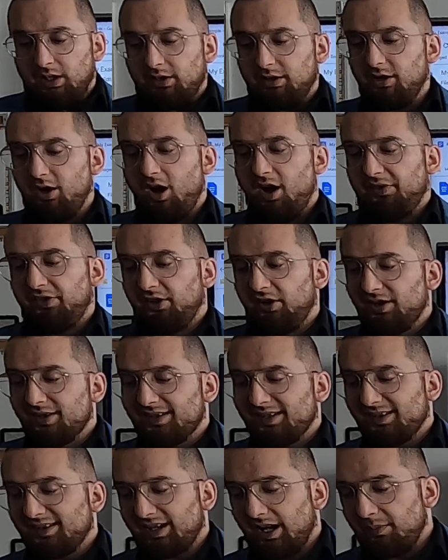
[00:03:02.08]
The author
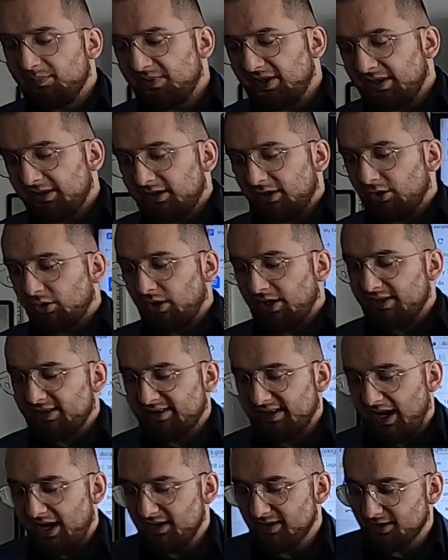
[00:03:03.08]
is attempting to
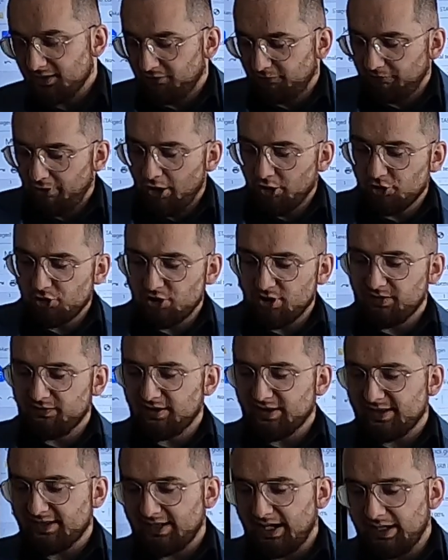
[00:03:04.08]
criticize the function of
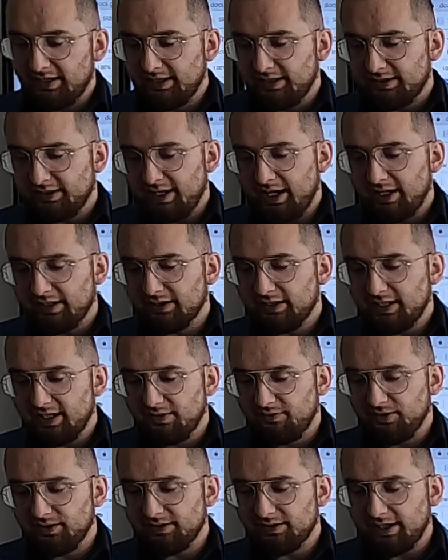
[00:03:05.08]
the Senate, and
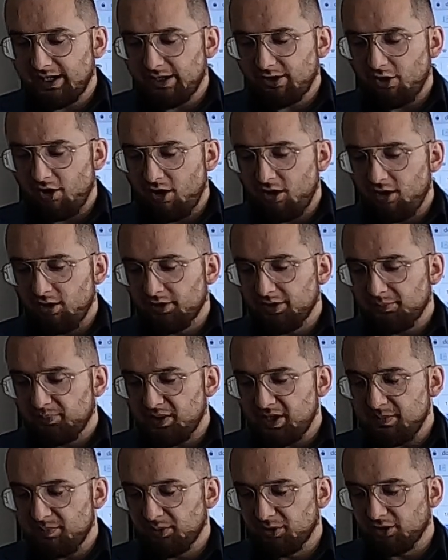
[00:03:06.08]
given that all the
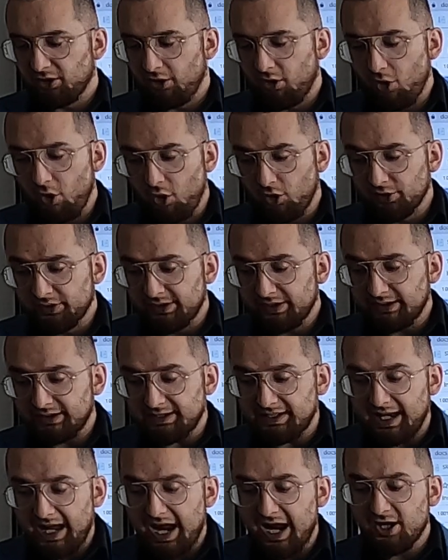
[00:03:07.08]
people are old,
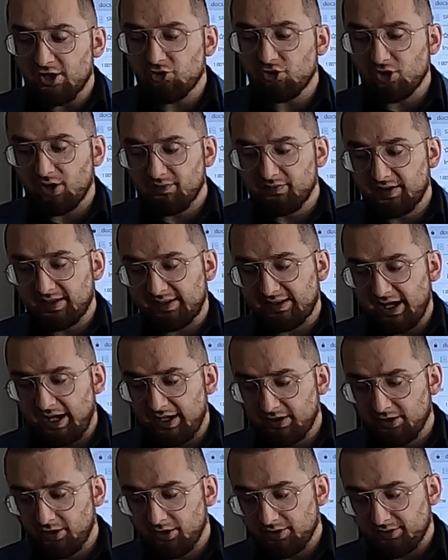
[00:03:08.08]
the age of the
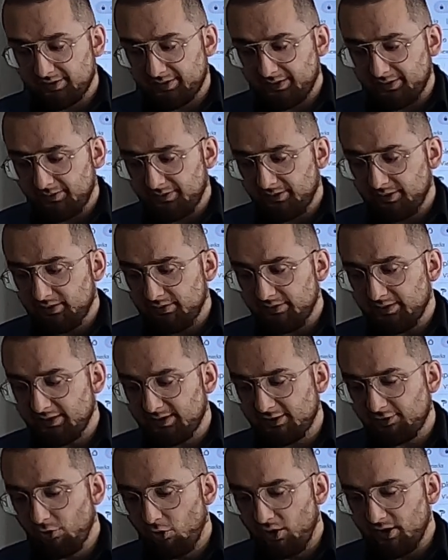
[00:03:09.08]
senators. The
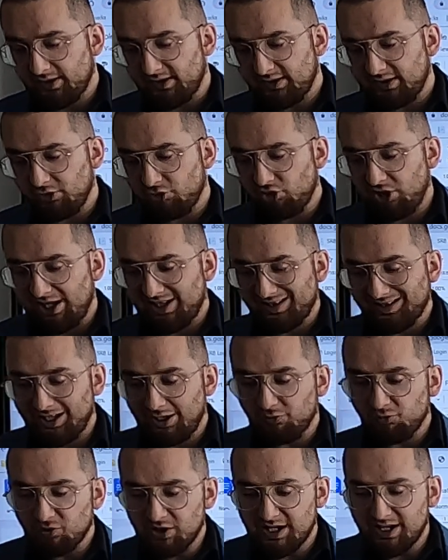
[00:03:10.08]
source suggests
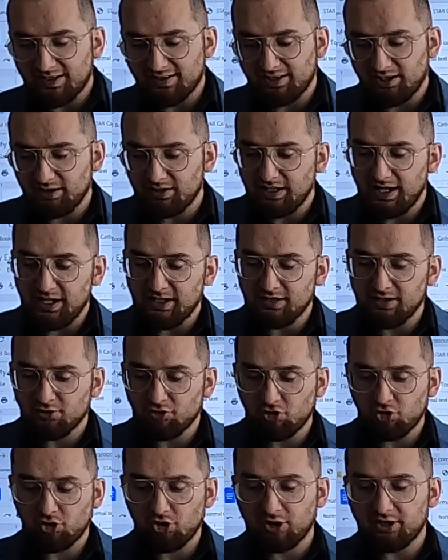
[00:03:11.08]
that we as
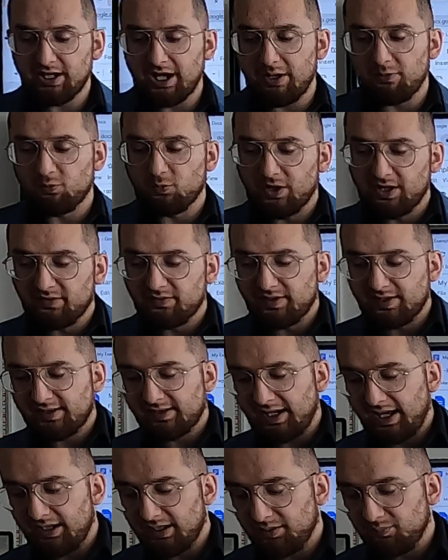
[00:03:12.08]
Canadians should get rid of the
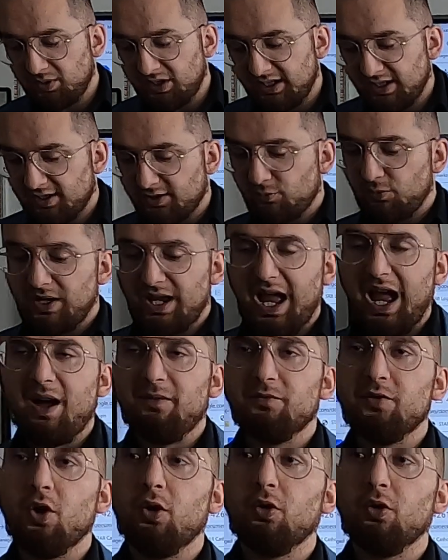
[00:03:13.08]
Senate because we have